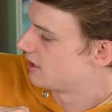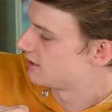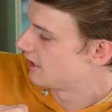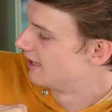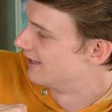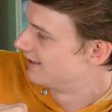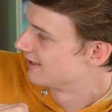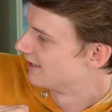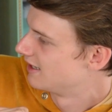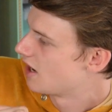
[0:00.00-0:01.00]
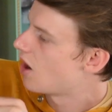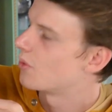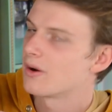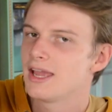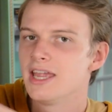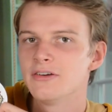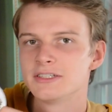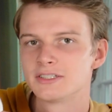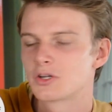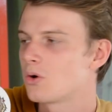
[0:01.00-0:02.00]
me a second. Oh, right here
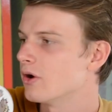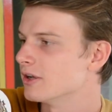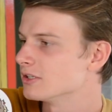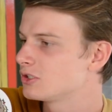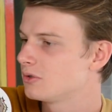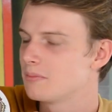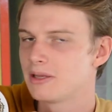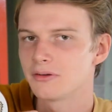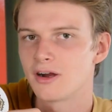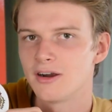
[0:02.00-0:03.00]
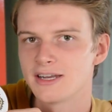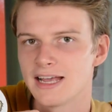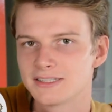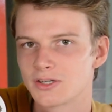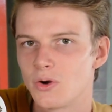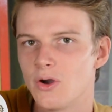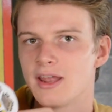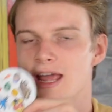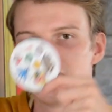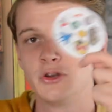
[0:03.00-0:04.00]
it's the coin. So the middle card has the
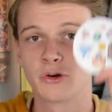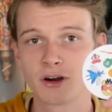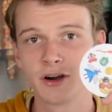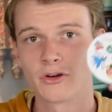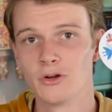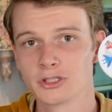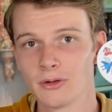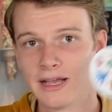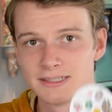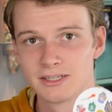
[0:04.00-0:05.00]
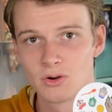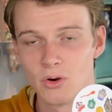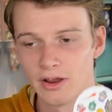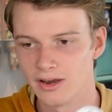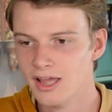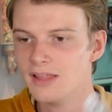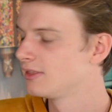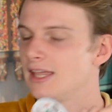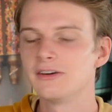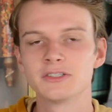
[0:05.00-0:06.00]
coin and your card also has the coin.
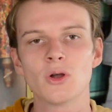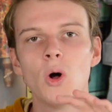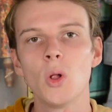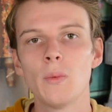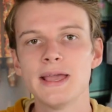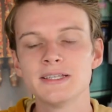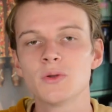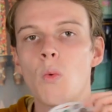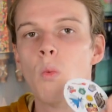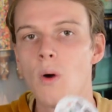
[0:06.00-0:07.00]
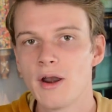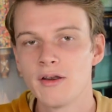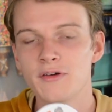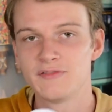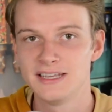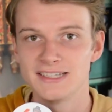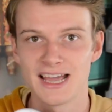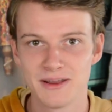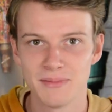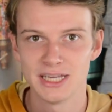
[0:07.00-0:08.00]
There is always one of these
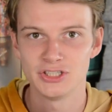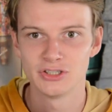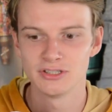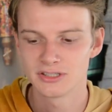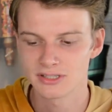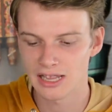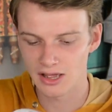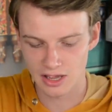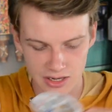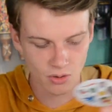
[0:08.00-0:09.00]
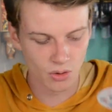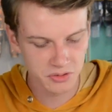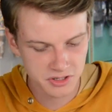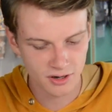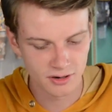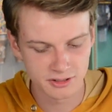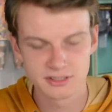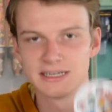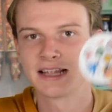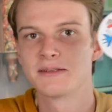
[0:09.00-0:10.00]
animations in all the cards
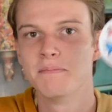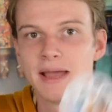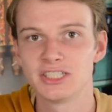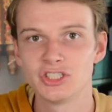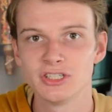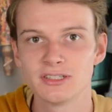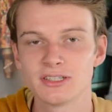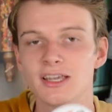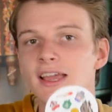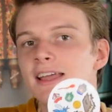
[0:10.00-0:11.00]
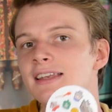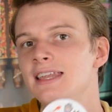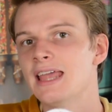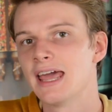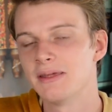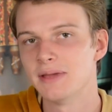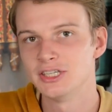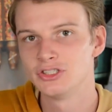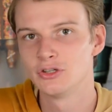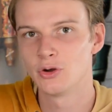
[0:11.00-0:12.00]
that matches the
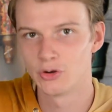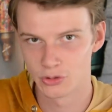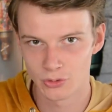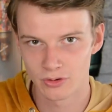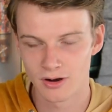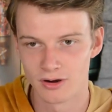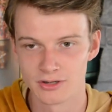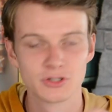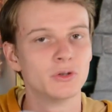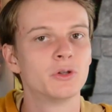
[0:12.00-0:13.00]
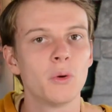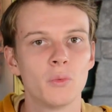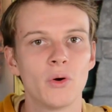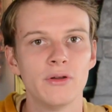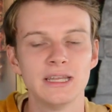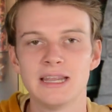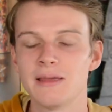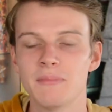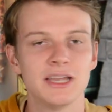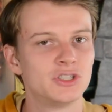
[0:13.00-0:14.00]
animation on your card. So don't worry, they
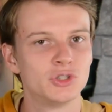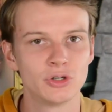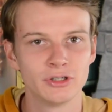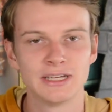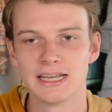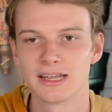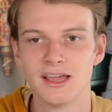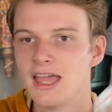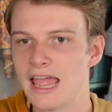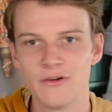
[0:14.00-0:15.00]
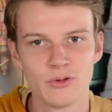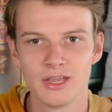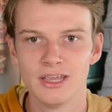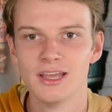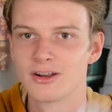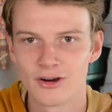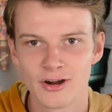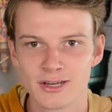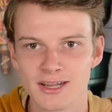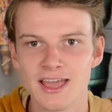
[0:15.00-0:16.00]
made sure that every
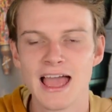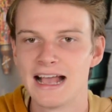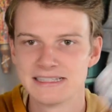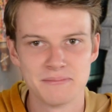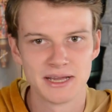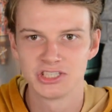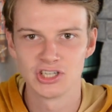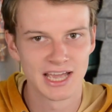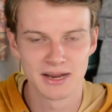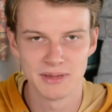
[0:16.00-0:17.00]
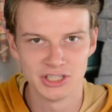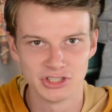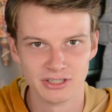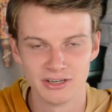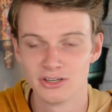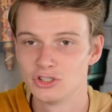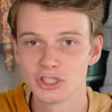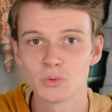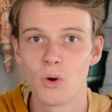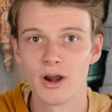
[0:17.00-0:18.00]
card has a matching animation.
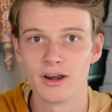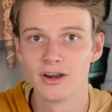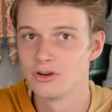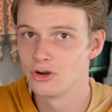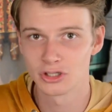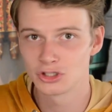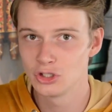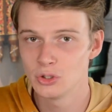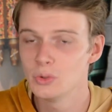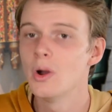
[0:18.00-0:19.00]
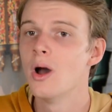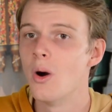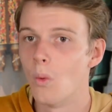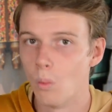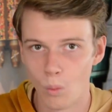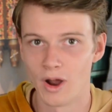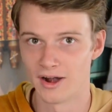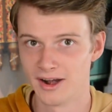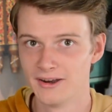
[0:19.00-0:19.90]
Just one, not 2, 1.